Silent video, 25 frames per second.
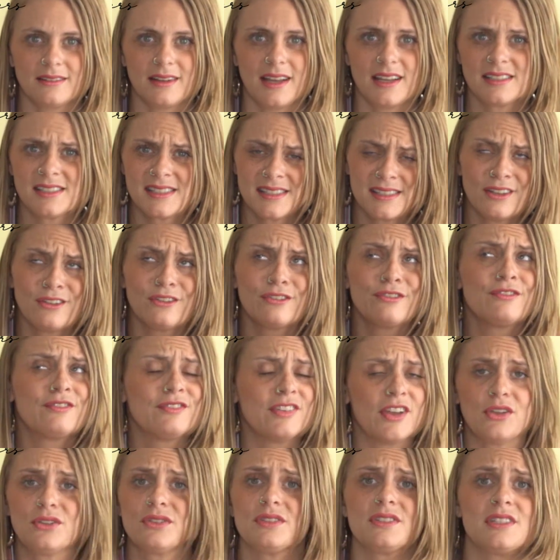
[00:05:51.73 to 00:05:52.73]
I still
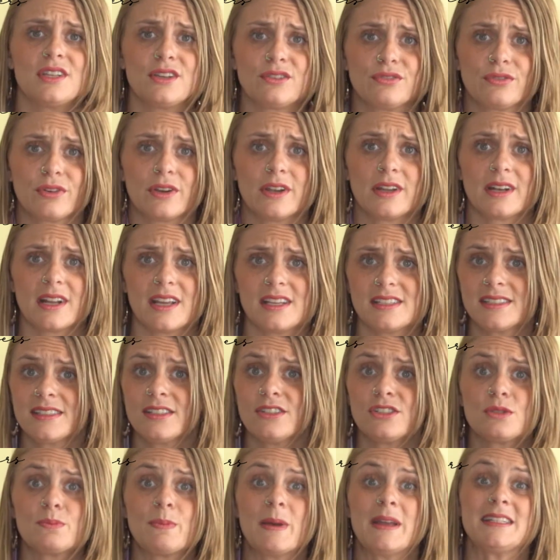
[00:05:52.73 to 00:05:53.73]
felt different. I
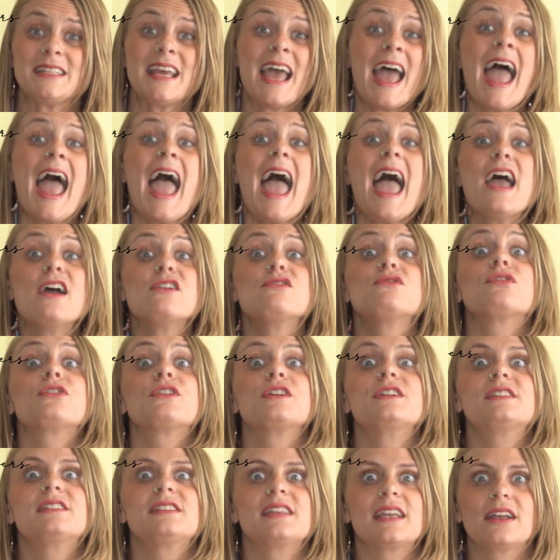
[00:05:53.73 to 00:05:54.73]
still spent
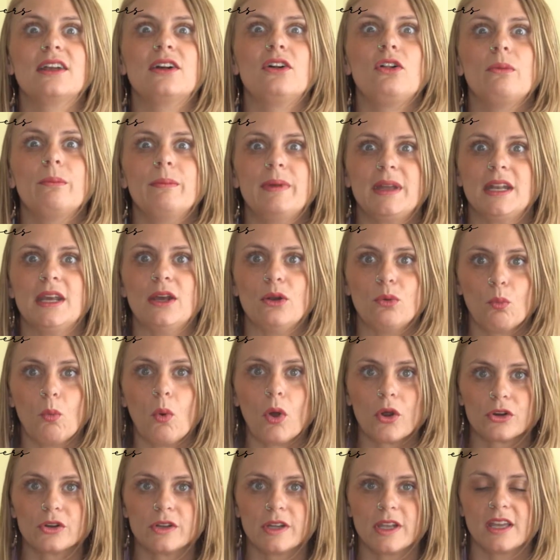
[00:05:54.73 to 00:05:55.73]
every single minute
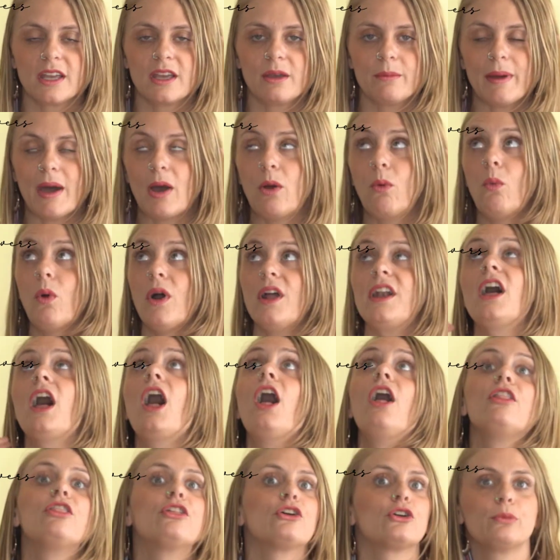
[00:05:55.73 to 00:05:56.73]
worrying about what
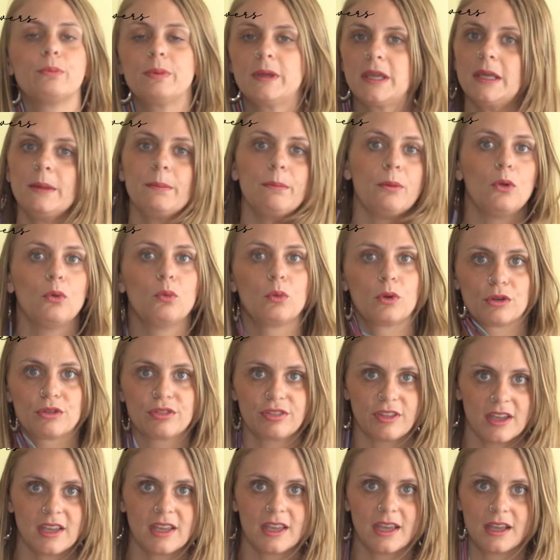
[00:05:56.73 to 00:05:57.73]
other people were
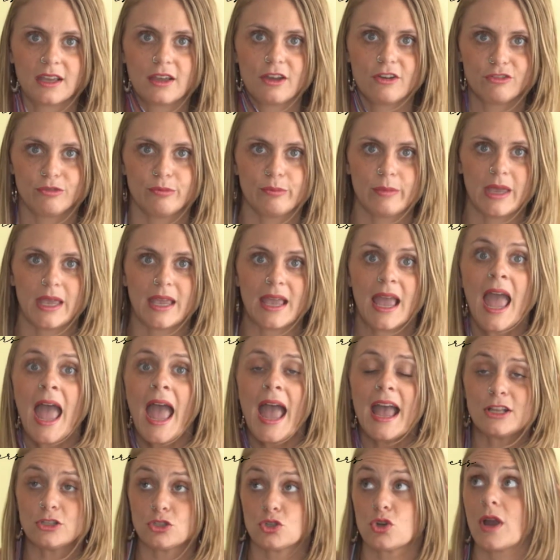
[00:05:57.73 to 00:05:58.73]
thinking of me
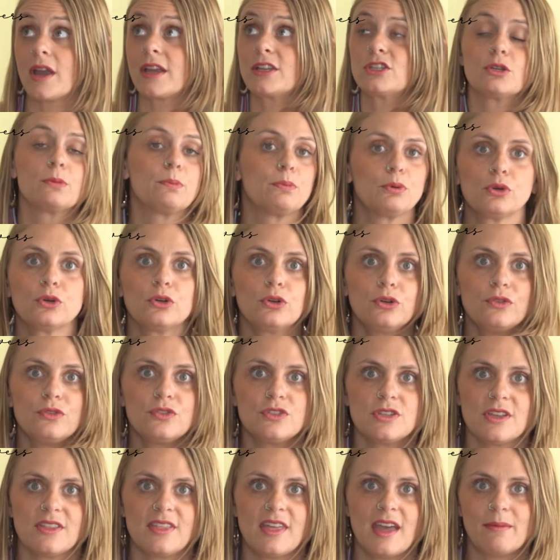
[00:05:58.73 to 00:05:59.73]
and trying to prove
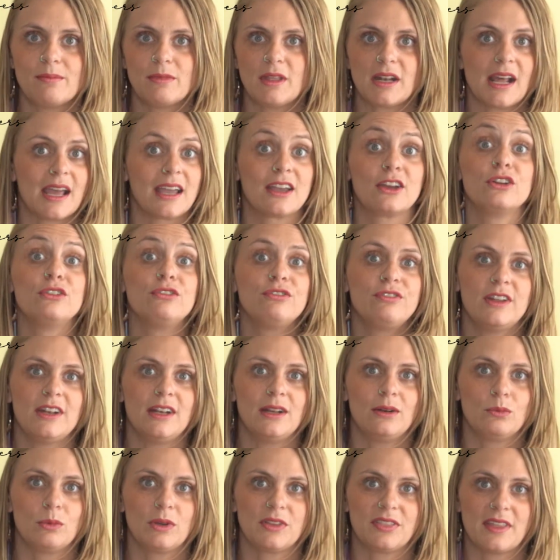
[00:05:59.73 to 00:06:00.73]
to them that I could fit
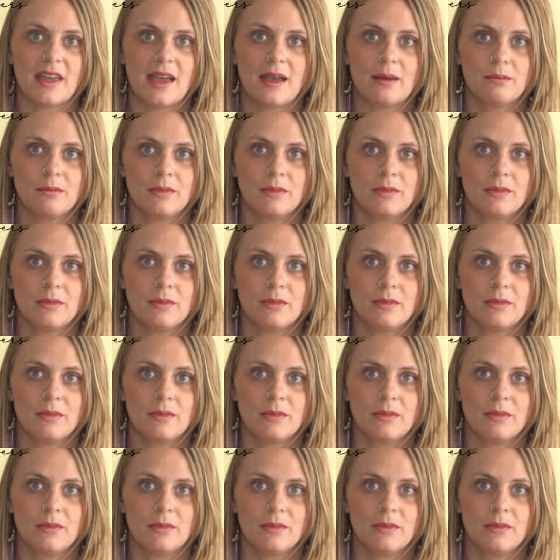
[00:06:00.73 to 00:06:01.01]
in with them.